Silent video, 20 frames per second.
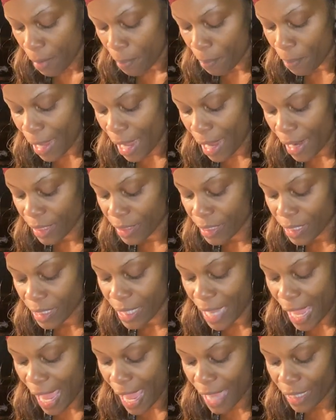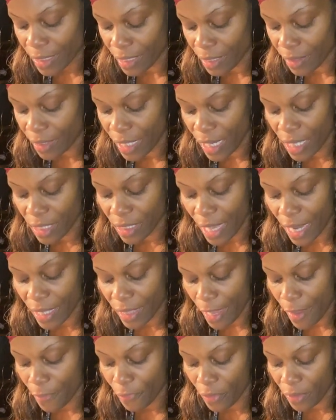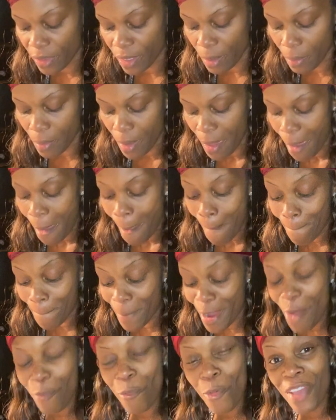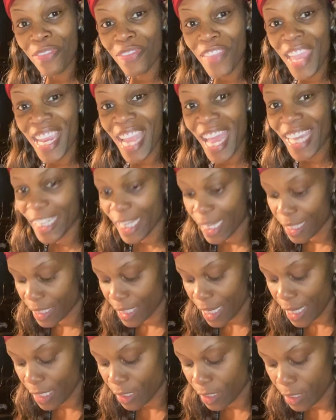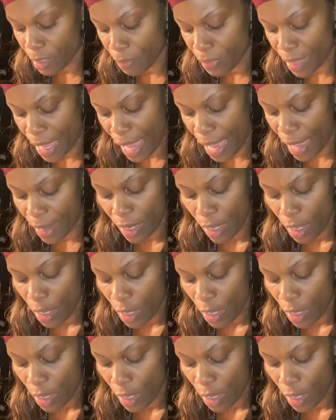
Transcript: buying snacks and things like that for them. But one thing I did teach them, that